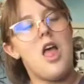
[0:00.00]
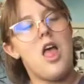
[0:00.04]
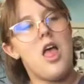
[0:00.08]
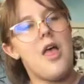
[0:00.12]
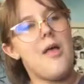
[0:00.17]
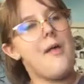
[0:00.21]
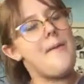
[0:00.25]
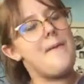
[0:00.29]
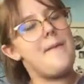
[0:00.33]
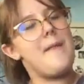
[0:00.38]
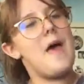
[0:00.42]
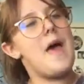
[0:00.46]

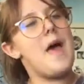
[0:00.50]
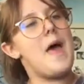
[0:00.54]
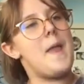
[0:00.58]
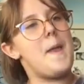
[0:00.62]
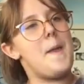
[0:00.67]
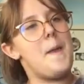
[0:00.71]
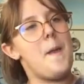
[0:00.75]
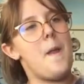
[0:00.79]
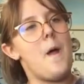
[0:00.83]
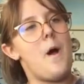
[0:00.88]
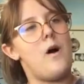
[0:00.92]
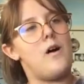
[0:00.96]
And
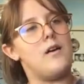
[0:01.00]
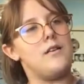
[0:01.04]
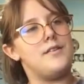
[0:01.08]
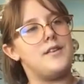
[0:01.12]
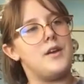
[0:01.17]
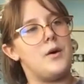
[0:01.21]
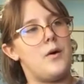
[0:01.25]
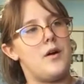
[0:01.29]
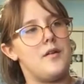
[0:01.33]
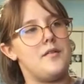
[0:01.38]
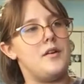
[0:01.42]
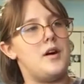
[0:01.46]
then
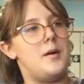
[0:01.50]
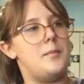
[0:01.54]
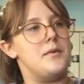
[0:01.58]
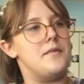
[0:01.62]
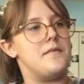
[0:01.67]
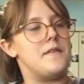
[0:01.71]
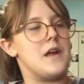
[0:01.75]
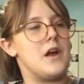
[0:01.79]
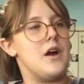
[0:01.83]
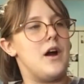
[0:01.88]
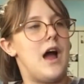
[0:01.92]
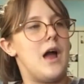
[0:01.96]
also on top of
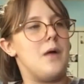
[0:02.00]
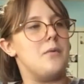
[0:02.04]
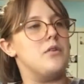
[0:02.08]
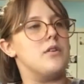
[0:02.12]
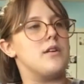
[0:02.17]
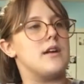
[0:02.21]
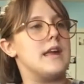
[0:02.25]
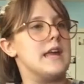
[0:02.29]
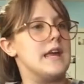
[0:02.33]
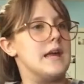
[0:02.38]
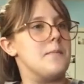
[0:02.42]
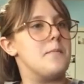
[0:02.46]
here I will
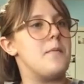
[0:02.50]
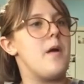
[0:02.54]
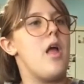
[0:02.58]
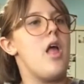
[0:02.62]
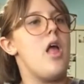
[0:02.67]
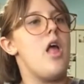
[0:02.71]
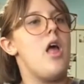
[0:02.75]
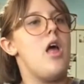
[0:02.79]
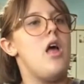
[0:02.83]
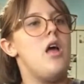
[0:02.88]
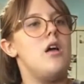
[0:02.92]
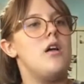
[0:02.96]
keep
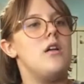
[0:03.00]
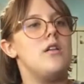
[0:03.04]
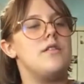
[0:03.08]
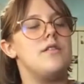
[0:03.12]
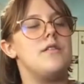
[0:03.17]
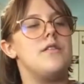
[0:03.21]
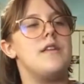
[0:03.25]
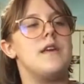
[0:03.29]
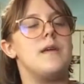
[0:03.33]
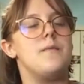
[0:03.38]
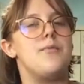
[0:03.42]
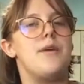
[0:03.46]

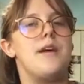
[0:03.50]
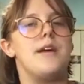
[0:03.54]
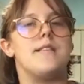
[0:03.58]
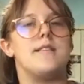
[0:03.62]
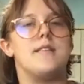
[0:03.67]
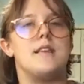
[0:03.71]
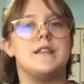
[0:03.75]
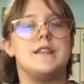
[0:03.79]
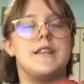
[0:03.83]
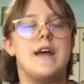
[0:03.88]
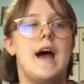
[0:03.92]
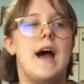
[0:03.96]
the
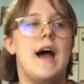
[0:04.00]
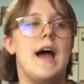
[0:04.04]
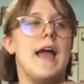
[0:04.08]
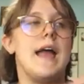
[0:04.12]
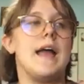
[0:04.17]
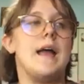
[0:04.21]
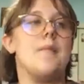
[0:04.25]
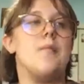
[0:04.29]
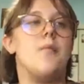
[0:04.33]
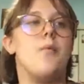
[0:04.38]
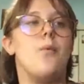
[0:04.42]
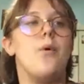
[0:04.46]
bracelet that I
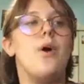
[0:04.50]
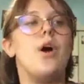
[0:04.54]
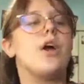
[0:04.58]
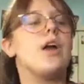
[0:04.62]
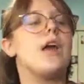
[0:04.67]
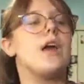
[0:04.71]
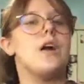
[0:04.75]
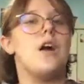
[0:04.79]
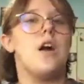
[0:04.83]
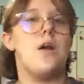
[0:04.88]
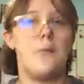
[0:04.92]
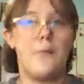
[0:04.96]
am
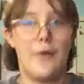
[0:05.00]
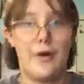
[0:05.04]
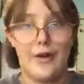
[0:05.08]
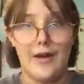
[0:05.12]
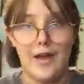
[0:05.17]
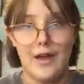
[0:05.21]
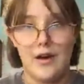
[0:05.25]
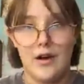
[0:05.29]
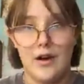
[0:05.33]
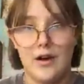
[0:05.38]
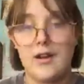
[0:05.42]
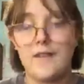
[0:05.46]
working
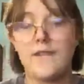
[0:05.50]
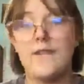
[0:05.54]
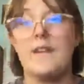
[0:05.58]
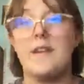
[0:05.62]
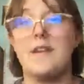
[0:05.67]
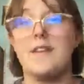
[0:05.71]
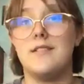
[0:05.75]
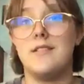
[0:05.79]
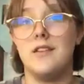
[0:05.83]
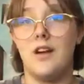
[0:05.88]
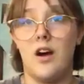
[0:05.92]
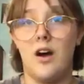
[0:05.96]
on if it
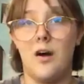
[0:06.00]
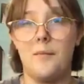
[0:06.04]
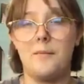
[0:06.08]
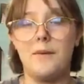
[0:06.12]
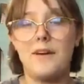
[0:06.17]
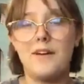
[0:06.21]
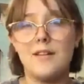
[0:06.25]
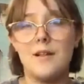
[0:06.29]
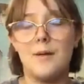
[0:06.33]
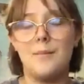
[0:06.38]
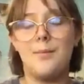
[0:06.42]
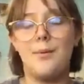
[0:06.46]
is not on my
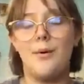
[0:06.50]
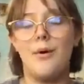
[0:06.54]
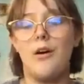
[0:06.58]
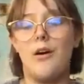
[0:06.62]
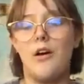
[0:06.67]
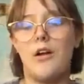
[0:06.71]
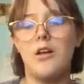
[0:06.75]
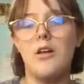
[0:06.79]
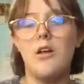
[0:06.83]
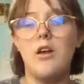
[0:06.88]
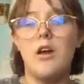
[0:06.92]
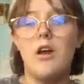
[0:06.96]

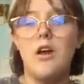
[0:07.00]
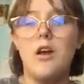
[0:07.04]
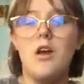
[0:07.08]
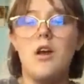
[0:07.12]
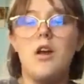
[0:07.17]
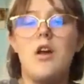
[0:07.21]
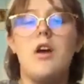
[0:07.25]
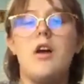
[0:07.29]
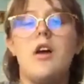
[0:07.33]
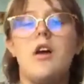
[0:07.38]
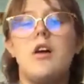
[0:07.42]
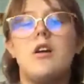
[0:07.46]
clipboard.
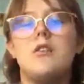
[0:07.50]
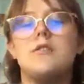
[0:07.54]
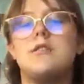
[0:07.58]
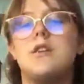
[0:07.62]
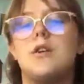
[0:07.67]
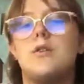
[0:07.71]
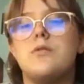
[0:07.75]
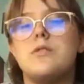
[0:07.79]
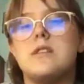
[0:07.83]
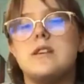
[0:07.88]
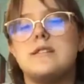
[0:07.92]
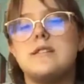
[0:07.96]

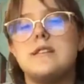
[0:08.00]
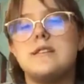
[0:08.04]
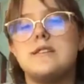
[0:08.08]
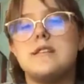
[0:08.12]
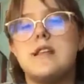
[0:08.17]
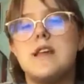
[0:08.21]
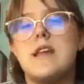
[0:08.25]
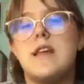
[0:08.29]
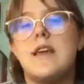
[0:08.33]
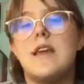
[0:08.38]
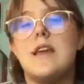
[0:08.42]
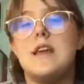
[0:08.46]
So this is
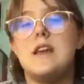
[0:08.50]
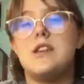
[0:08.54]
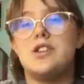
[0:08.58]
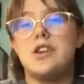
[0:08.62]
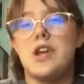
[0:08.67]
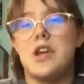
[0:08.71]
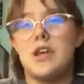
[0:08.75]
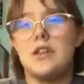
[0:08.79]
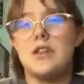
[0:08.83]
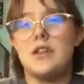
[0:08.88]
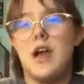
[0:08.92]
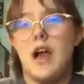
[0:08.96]
the
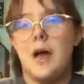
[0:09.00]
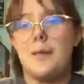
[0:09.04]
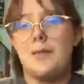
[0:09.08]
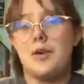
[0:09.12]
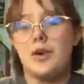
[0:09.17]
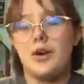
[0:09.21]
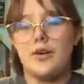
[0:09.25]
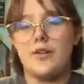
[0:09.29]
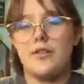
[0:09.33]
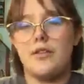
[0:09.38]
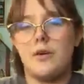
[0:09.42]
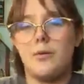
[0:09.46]
keychain that I'm
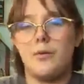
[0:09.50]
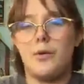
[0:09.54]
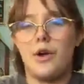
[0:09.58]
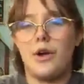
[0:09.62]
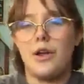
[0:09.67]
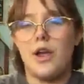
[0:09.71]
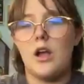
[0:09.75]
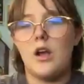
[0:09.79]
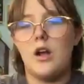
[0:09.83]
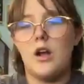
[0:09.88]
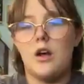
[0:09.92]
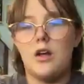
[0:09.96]
currently
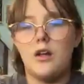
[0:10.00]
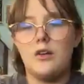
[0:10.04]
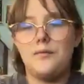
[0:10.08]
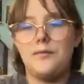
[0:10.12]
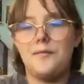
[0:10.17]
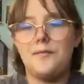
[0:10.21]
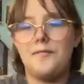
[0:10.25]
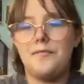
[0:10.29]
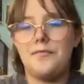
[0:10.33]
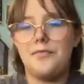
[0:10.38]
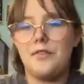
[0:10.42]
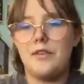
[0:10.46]
working on.
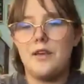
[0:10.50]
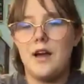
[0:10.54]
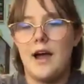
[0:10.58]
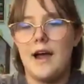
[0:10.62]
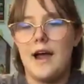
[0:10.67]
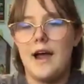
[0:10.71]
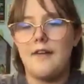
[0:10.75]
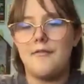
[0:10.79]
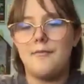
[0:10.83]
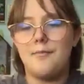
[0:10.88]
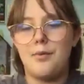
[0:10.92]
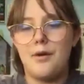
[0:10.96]
I
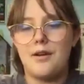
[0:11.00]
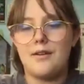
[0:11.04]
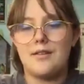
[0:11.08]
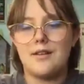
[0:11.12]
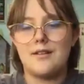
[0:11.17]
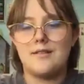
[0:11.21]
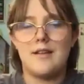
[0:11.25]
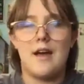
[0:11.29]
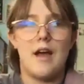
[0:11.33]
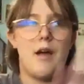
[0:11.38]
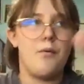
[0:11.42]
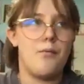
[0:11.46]
have
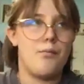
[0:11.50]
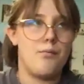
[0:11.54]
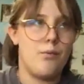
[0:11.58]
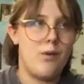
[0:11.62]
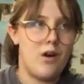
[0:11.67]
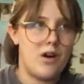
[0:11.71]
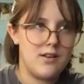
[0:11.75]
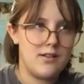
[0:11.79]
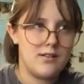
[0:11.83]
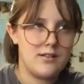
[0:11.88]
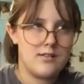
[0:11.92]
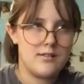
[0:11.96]
bracelets
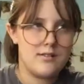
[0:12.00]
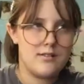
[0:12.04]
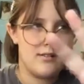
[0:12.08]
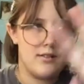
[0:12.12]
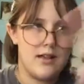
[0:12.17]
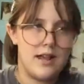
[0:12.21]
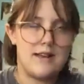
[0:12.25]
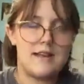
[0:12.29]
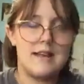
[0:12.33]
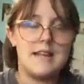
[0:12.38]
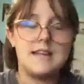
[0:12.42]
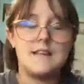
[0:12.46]

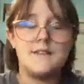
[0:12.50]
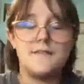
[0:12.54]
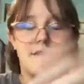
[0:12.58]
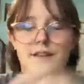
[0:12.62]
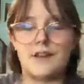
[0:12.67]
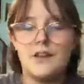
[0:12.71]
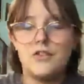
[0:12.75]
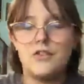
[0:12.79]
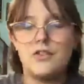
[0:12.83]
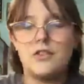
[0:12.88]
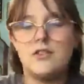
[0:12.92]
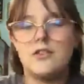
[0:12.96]
I need to
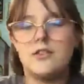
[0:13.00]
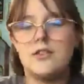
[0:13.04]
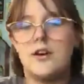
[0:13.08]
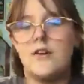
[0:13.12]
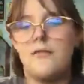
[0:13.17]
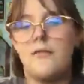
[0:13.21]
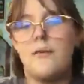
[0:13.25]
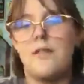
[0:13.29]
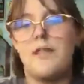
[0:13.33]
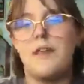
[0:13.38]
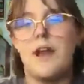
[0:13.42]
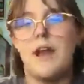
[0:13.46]
finish and
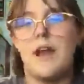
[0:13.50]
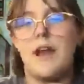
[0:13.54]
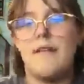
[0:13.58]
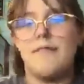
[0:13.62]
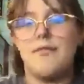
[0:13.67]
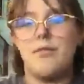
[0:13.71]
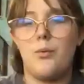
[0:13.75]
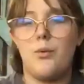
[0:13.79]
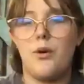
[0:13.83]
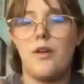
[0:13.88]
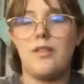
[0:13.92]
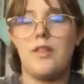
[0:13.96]
stuff, but then I have
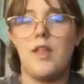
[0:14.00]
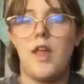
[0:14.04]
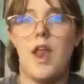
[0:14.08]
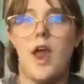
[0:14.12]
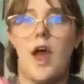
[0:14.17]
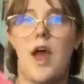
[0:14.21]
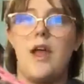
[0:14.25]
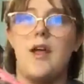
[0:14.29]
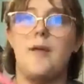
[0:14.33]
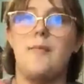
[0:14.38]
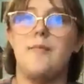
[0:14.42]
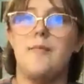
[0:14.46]
the one that
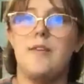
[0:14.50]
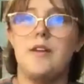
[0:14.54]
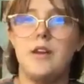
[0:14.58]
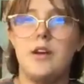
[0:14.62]
I am